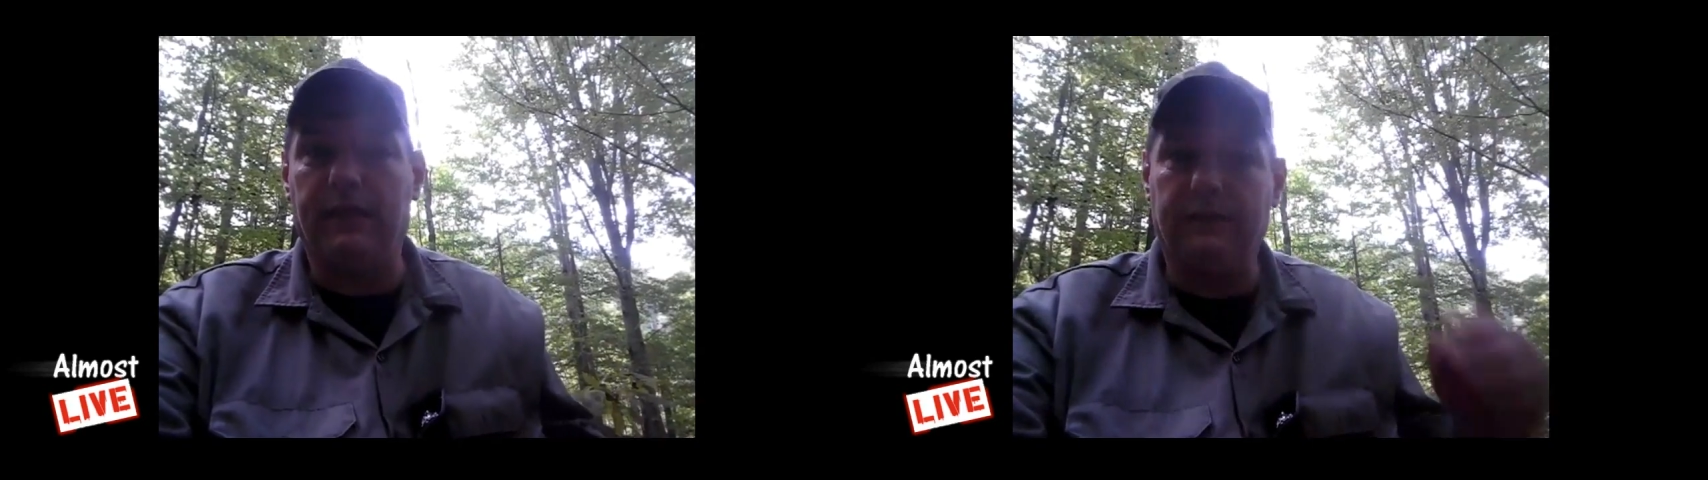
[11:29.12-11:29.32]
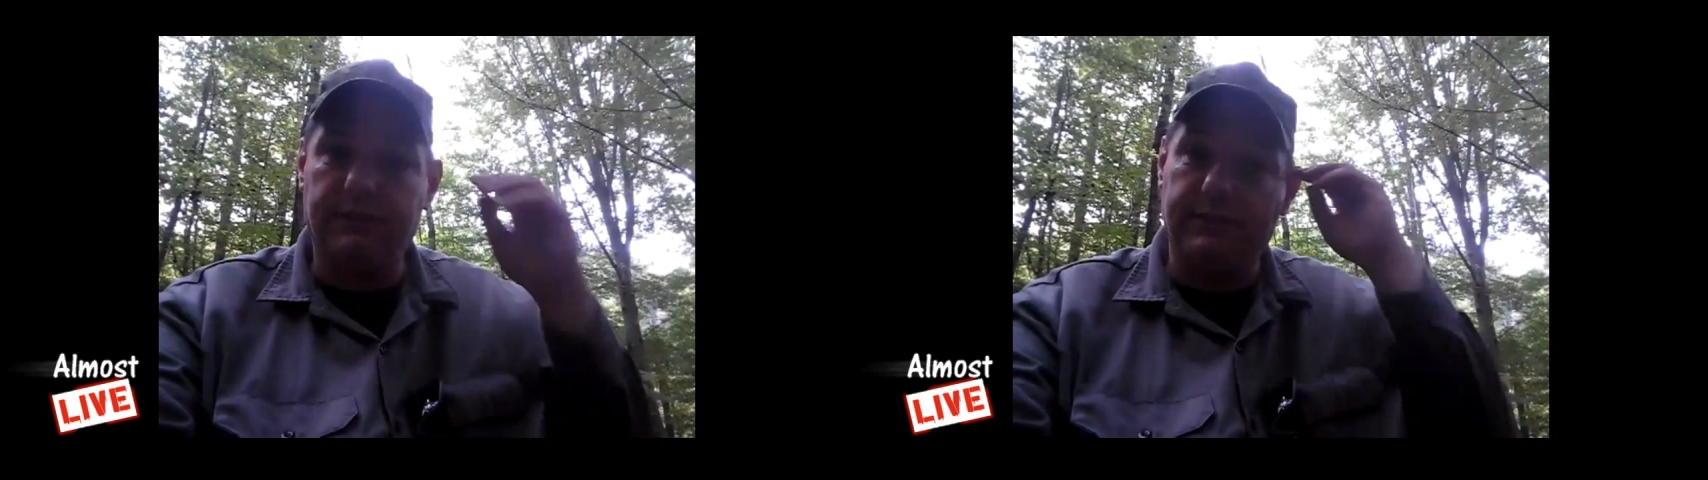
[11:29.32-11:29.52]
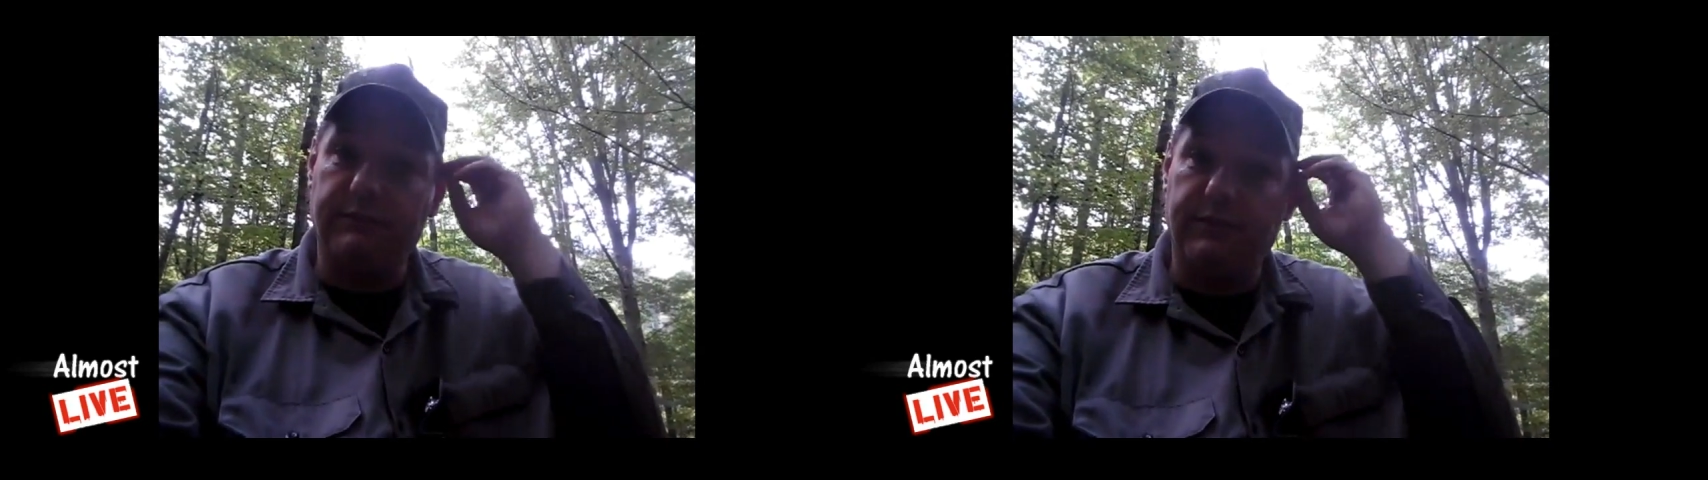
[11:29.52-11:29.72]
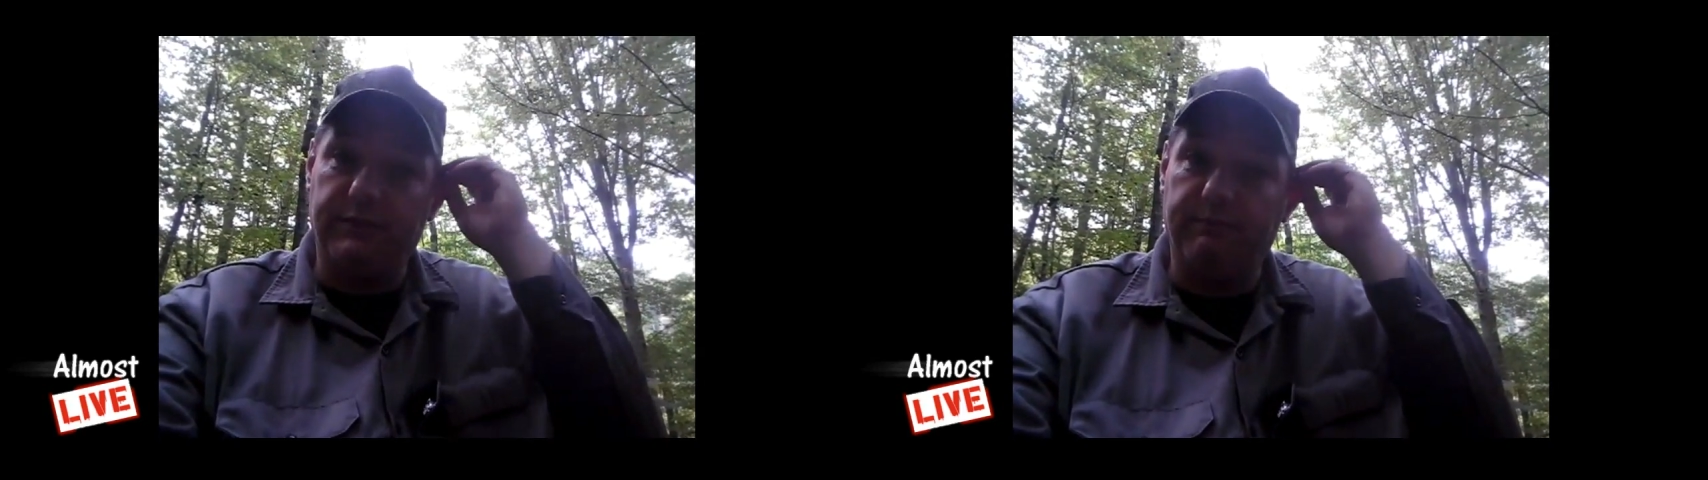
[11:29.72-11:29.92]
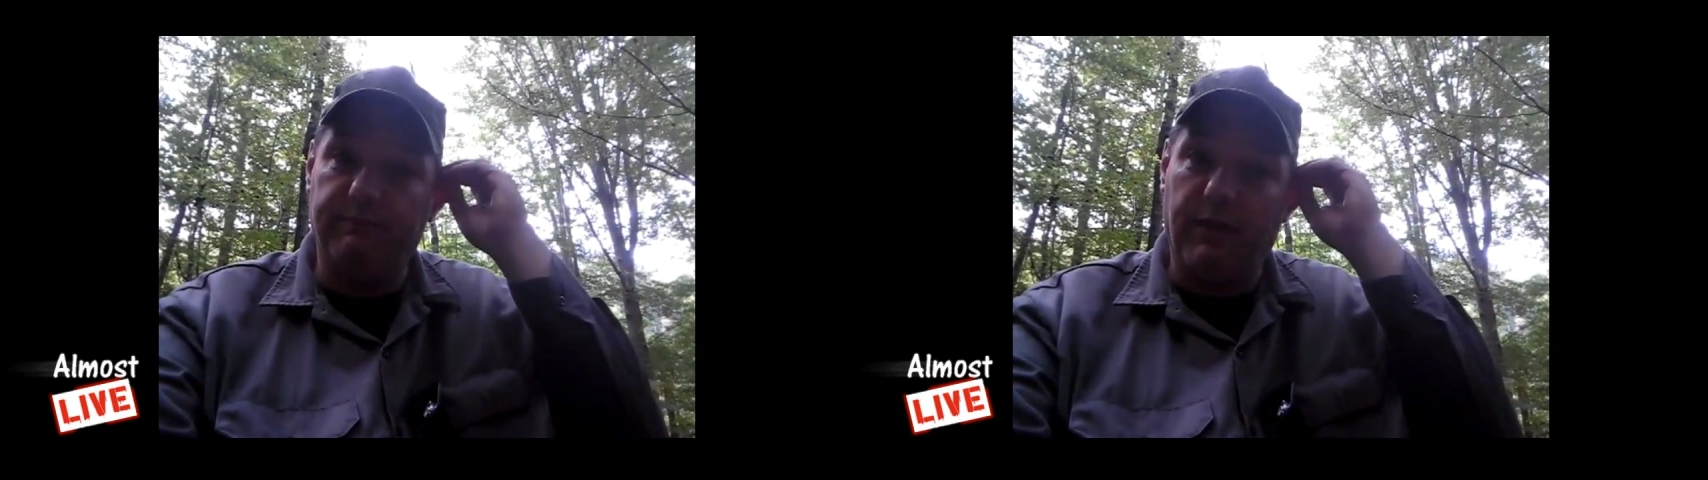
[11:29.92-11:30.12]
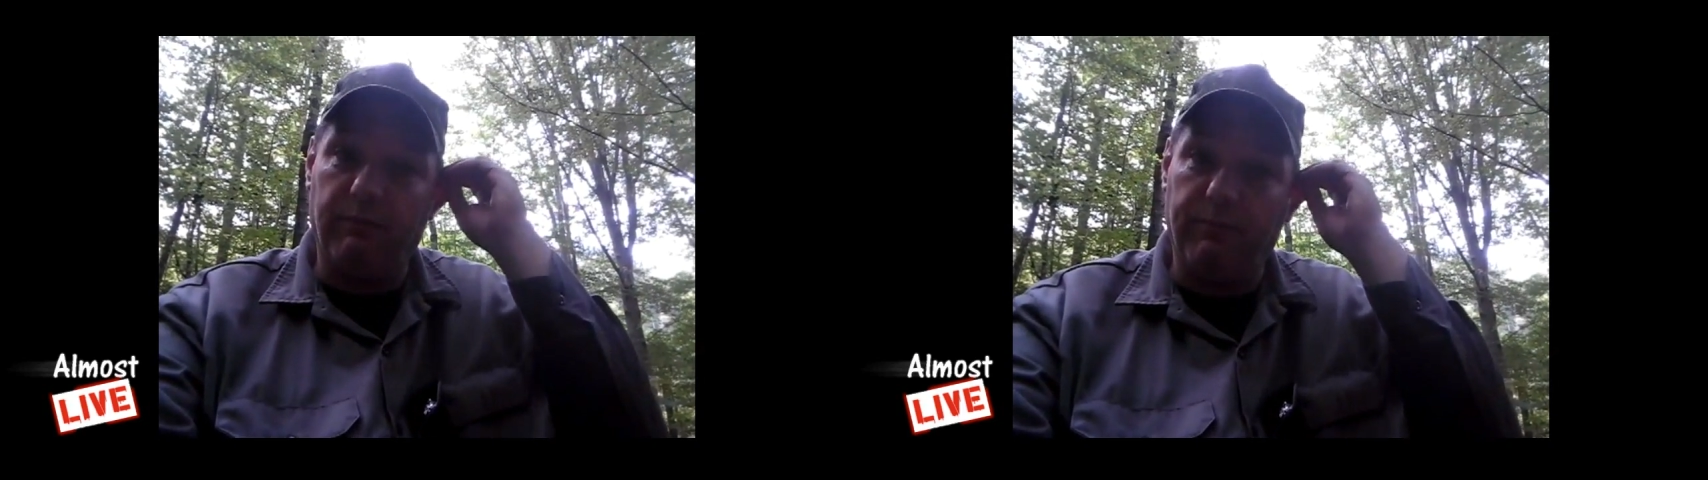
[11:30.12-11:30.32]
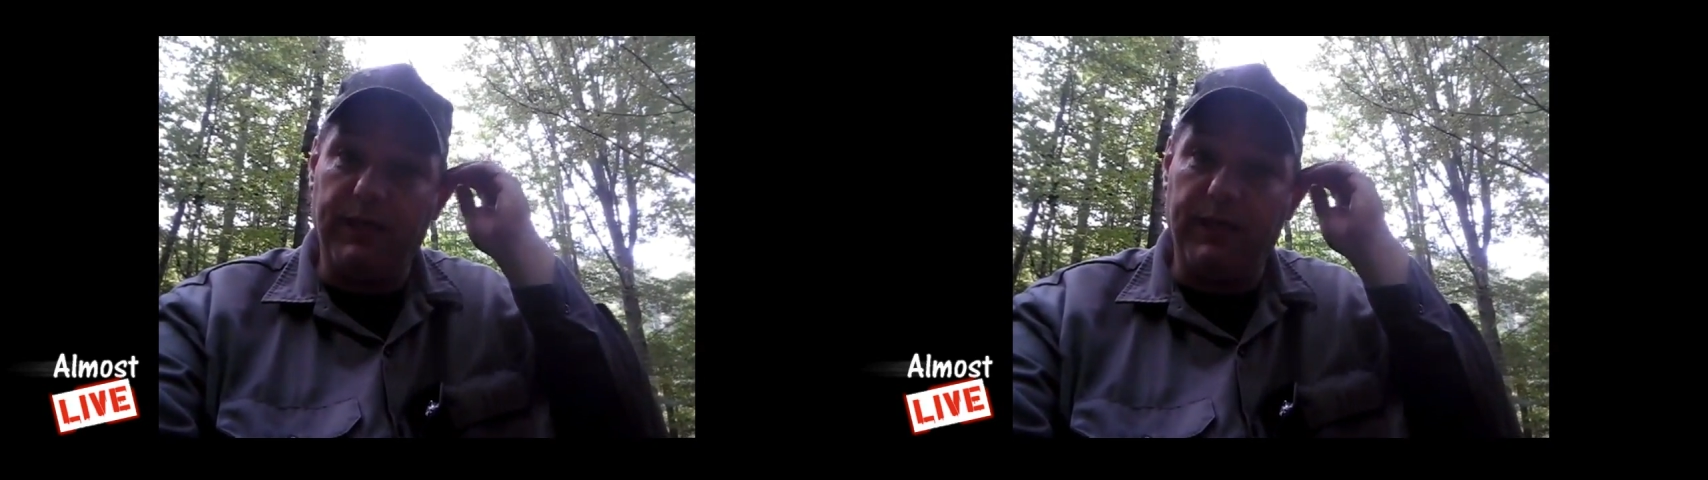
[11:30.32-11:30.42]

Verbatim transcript: because it's it's on,